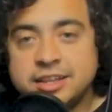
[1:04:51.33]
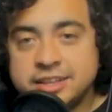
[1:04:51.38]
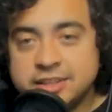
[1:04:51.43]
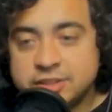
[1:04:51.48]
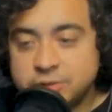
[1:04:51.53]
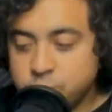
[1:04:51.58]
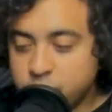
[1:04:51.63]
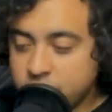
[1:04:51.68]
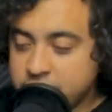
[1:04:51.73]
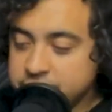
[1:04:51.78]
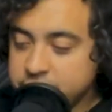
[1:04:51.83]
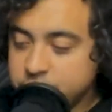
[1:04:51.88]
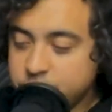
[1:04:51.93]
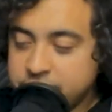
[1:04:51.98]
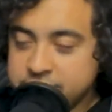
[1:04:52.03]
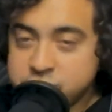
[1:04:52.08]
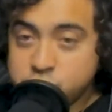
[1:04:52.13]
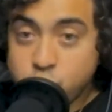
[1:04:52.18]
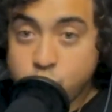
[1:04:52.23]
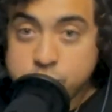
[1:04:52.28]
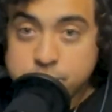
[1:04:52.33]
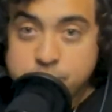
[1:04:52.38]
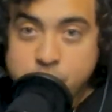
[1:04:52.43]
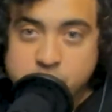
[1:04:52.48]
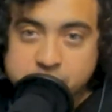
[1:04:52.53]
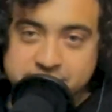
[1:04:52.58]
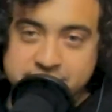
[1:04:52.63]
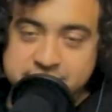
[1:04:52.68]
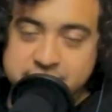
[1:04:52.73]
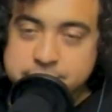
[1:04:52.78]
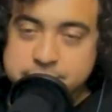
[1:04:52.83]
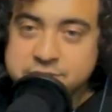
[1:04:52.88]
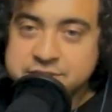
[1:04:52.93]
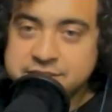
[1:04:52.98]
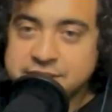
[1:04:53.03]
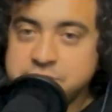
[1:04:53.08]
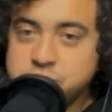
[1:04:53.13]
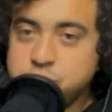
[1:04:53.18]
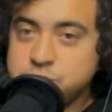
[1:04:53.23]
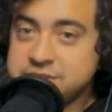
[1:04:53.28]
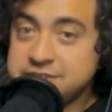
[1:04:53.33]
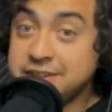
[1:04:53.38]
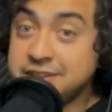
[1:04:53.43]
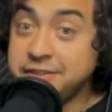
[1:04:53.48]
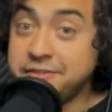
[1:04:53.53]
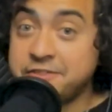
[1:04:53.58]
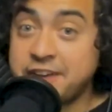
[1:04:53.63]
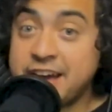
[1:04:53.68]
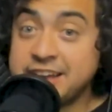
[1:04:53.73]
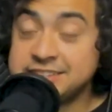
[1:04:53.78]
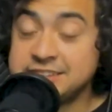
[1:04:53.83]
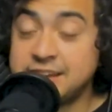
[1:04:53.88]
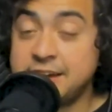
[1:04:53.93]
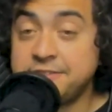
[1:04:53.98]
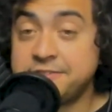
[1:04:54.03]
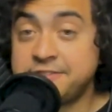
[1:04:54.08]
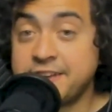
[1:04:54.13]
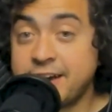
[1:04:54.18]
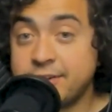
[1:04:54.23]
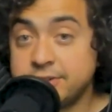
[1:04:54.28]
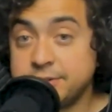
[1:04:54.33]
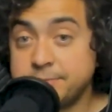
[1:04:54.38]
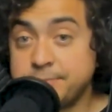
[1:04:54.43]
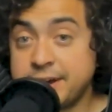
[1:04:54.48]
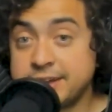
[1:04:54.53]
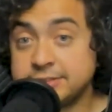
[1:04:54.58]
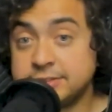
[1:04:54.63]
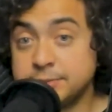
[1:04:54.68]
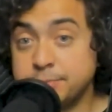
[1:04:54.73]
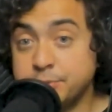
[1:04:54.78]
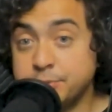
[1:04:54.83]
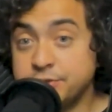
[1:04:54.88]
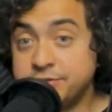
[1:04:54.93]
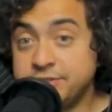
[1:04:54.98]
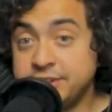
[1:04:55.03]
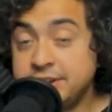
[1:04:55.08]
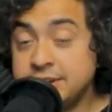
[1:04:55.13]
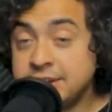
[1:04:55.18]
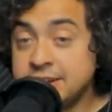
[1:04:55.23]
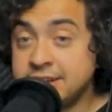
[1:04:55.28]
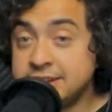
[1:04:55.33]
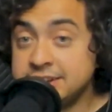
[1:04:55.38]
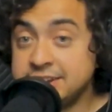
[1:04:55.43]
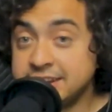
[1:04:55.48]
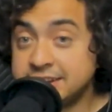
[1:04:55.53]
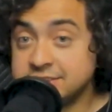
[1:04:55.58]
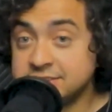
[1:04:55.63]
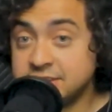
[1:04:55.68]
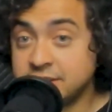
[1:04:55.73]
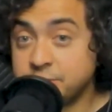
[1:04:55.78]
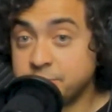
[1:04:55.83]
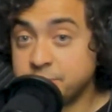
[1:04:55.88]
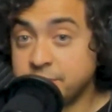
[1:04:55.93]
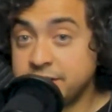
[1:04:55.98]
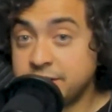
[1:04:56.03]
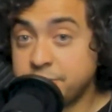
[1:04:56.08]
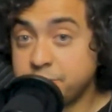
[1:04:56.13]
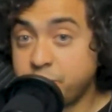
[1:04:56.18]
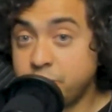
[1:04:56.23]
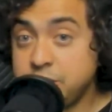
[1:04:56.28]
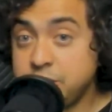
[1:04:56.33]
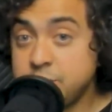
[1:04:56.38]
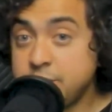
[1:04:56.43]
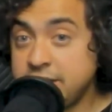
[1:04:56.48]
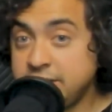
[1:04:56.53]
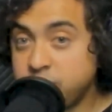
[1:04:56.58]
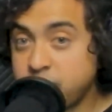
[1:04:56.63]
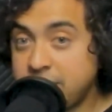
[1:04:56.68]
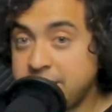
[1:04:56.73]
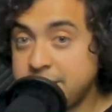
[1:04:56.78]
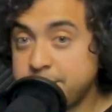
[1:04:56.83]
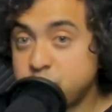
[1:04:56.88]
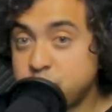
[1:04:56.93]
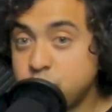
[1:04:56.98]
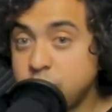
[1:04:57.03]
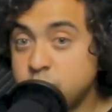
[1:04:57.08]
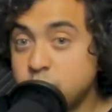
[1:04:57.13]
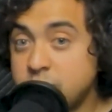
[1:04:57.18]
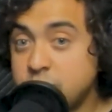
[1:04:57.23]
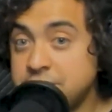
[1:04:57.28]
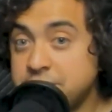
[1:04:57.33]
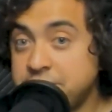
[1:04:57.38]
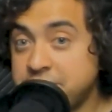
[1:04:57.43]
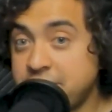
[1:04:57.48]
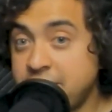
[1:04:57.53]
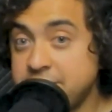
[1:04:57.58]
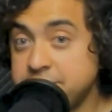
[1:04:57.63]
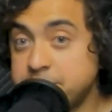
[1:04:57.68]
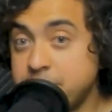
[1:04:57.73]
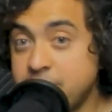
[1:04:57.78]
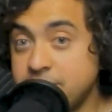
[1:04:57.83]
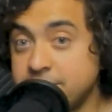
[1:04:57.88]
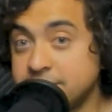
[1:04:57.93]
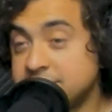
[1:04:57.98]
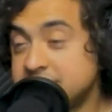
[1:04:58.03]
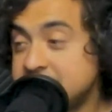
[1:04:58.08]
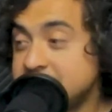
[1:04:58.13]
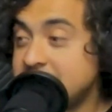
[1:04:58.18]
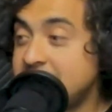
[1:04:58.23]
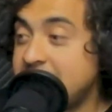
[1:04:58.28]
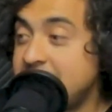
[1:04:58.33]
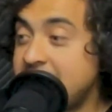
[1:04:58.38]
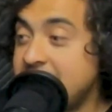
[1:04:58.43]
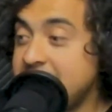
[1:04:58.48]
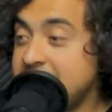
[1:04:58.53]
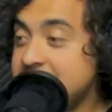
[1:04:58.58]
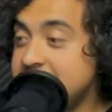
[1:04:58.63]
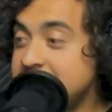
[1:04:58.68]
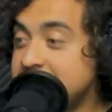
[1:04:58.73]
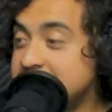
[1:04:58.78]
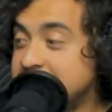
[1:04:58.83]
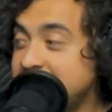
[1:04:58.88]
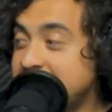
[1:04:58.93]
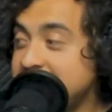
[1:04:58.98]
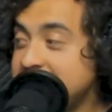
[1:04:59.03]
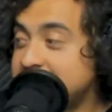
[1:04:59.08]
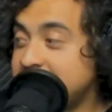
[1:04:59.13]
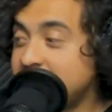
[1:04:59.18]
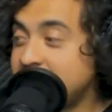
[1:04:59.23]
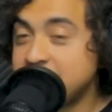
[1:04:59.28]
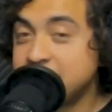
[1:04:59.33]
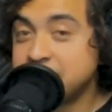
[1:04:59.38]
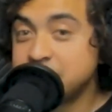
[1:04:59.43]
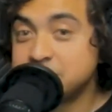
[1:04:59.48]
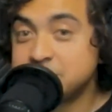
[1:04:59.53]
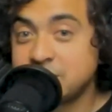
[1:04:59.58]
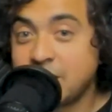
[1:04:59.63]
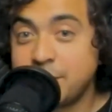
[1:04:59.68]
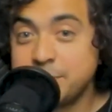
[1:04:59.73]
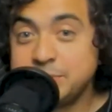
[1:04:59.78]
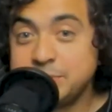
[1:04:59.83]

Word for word: We're on to the what a story mark. This is the most interesting fact I've found about the movie. Nick is going to read it for you and rate it between one to five marks. And in the vein of our hero Tommy